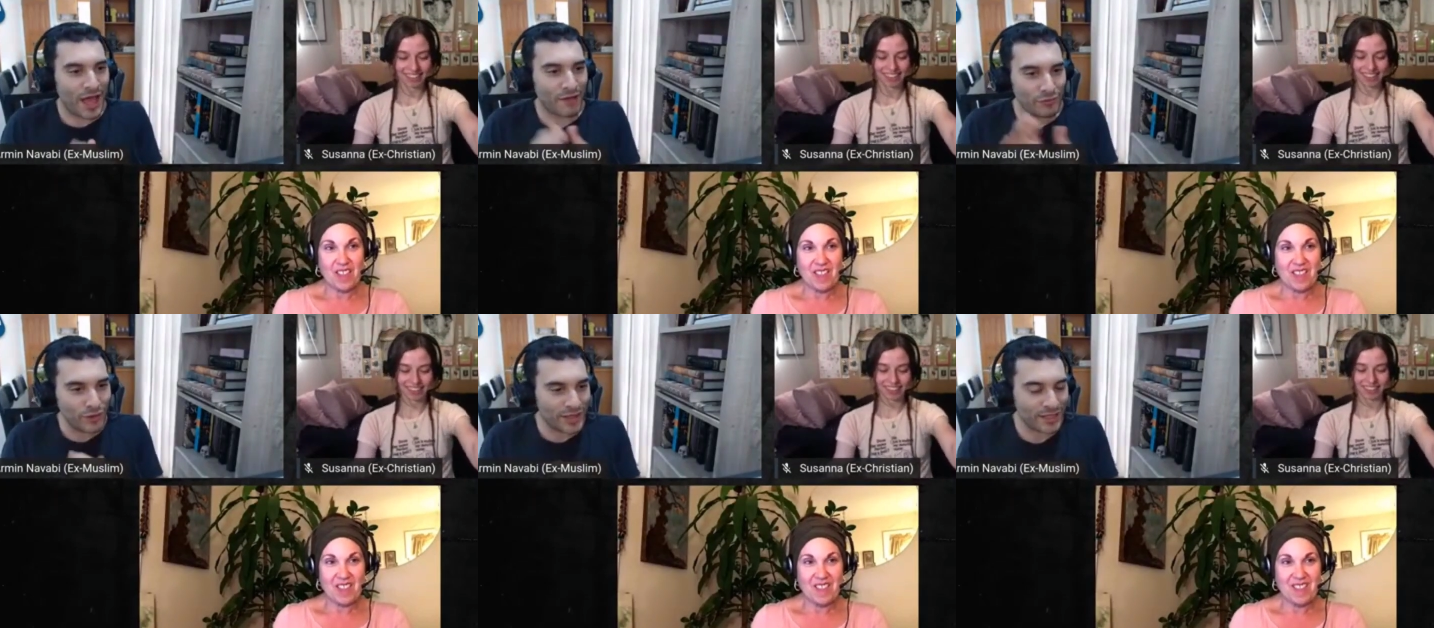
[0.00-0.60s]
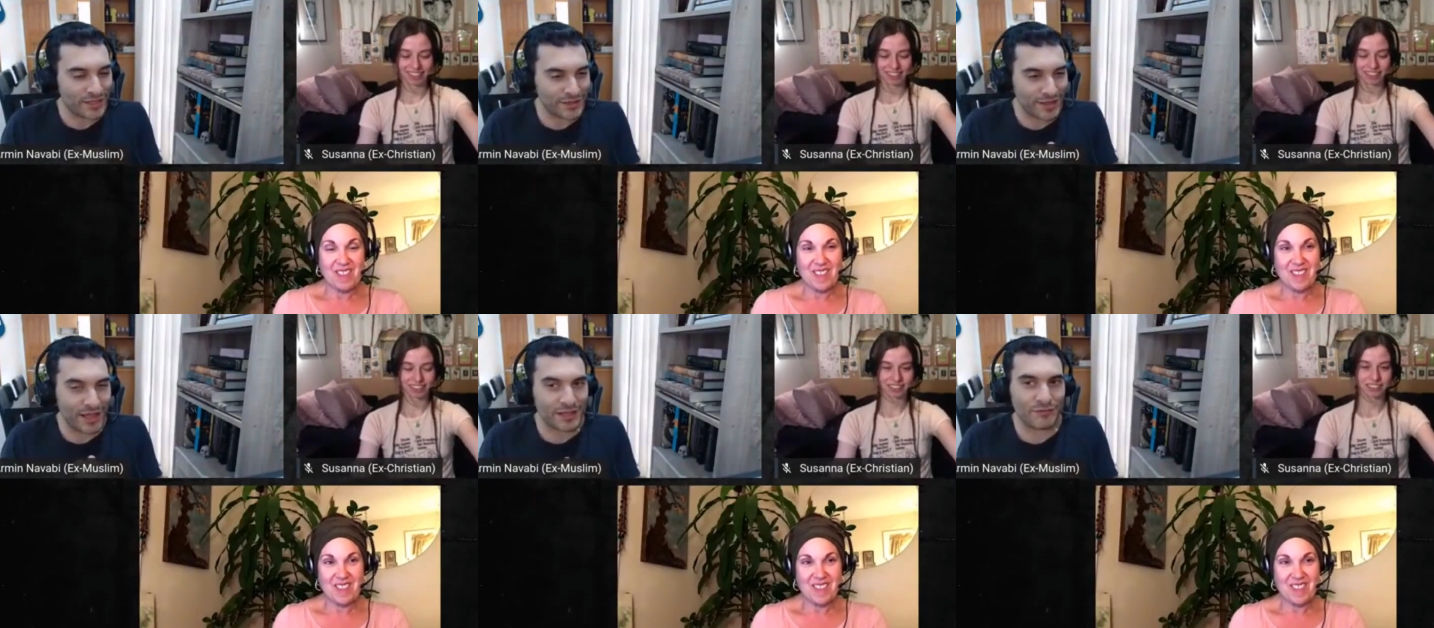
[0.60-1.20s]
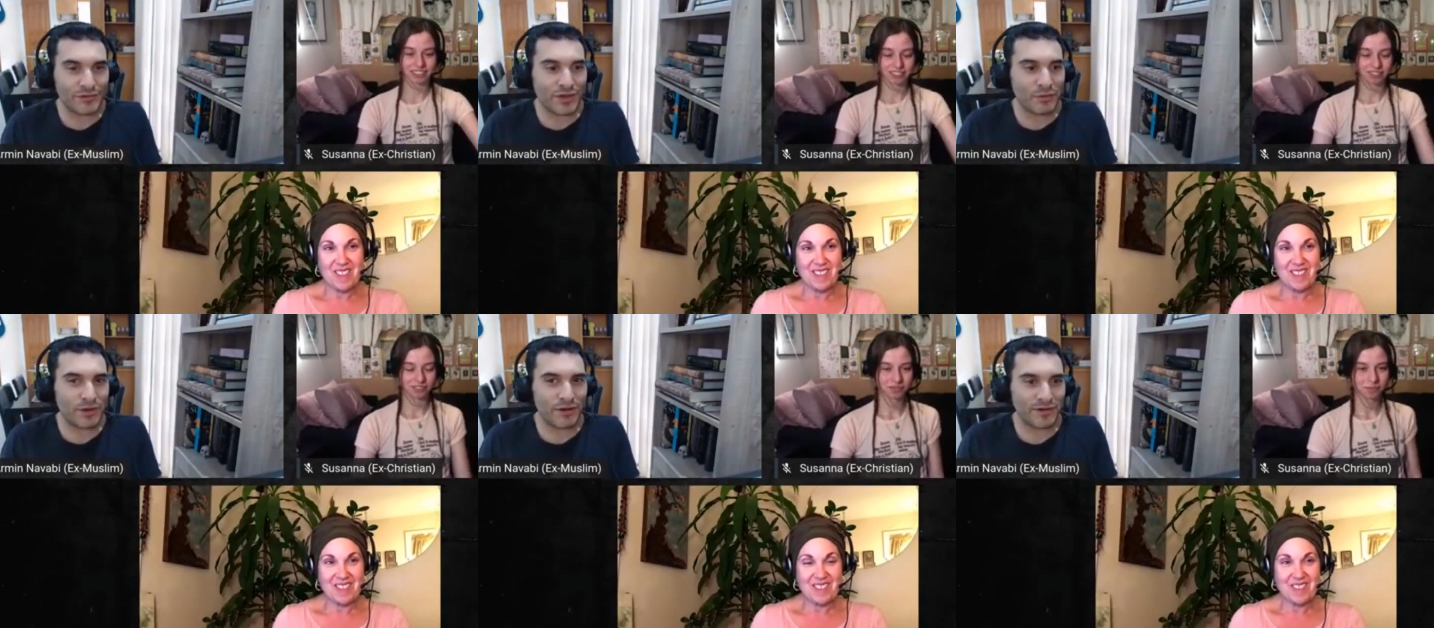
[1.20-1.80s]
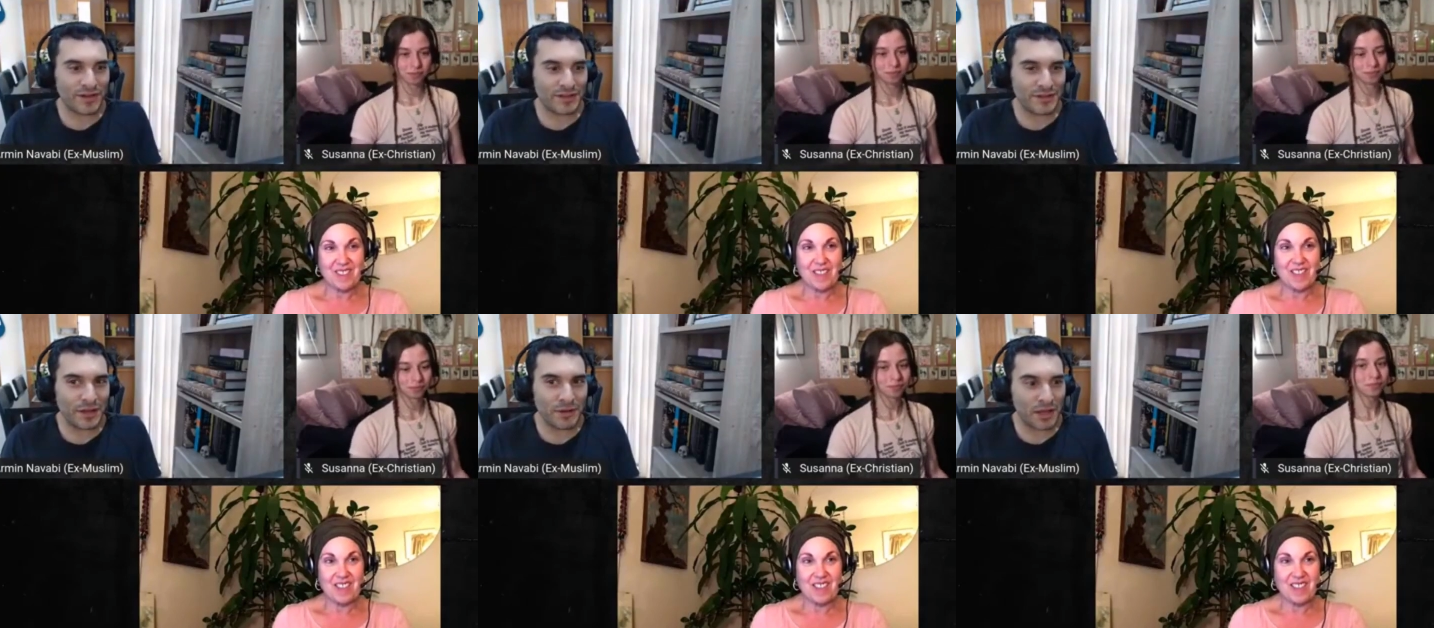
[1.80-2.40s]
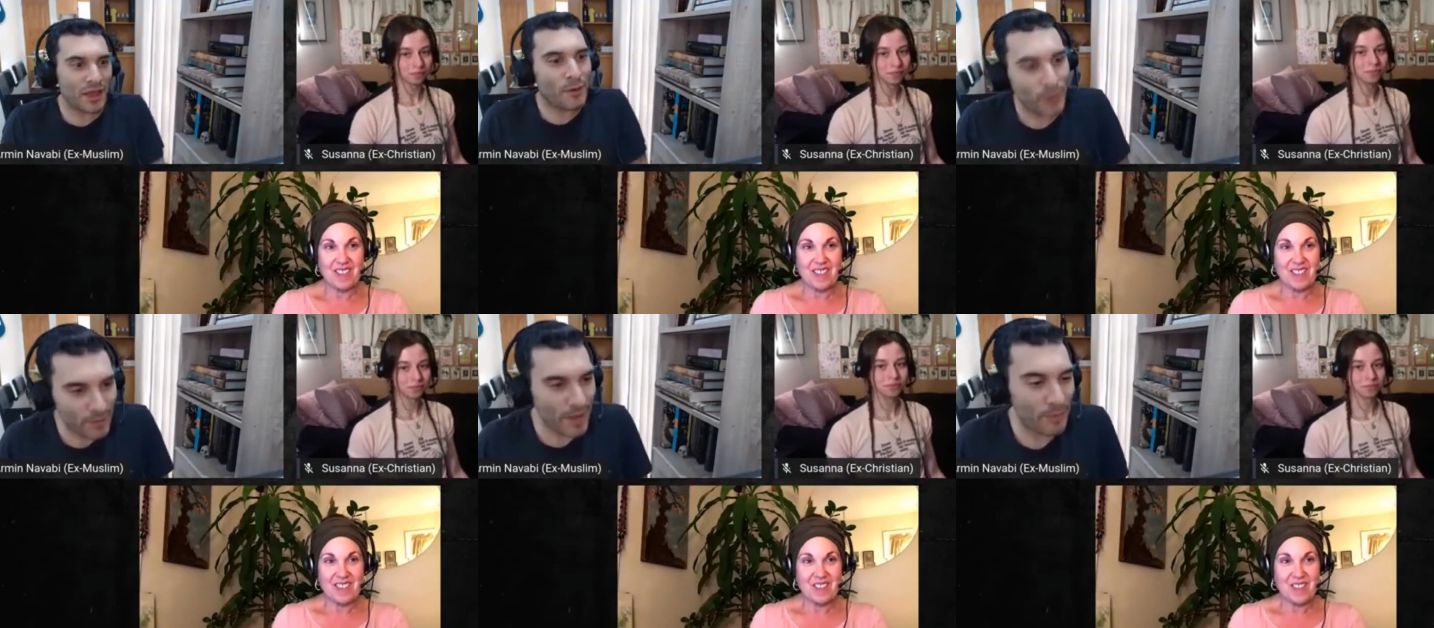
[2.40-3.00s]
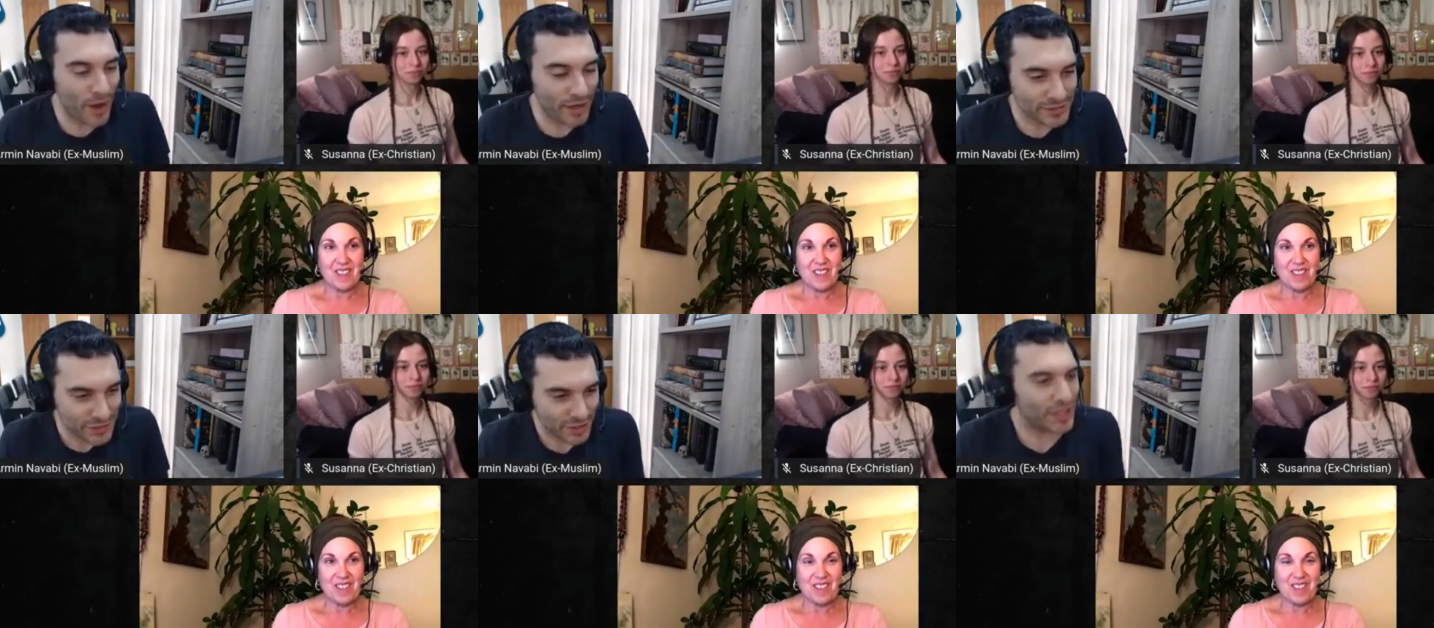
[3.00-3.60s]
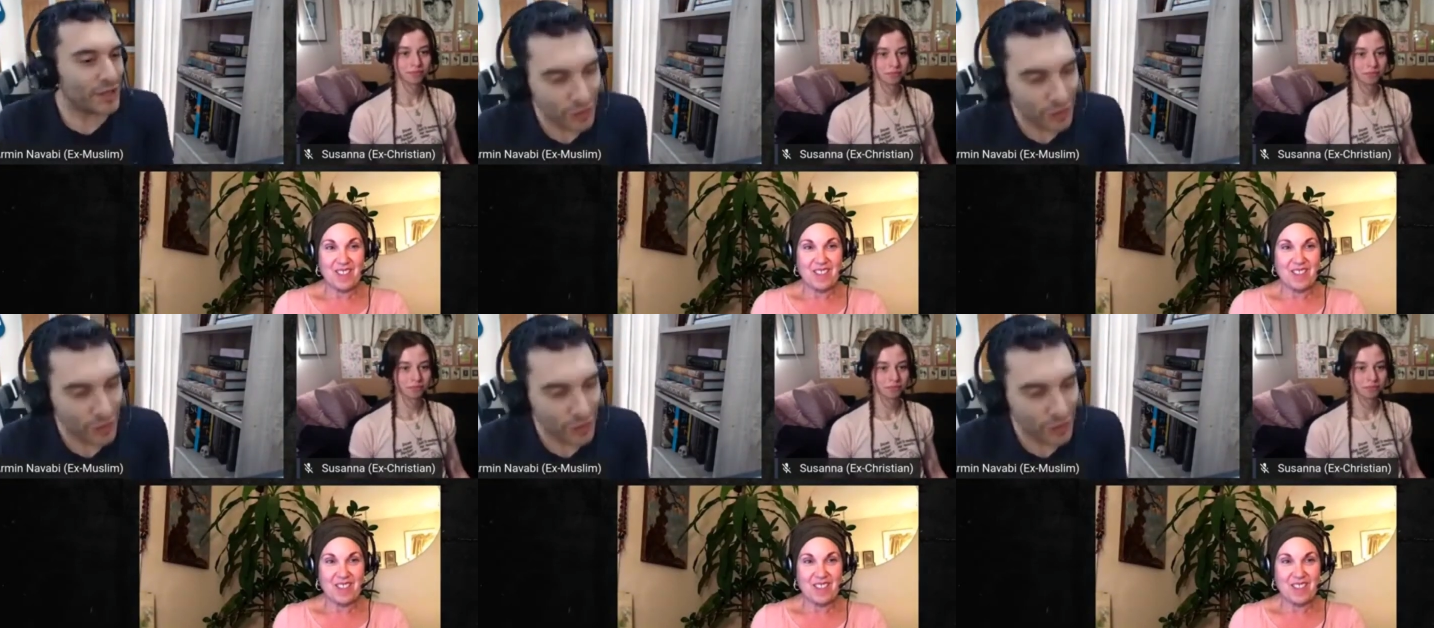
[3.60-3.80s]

Speaker 1: Have you looked at India?" And every time we cover India, you're like, "What about Pakistan?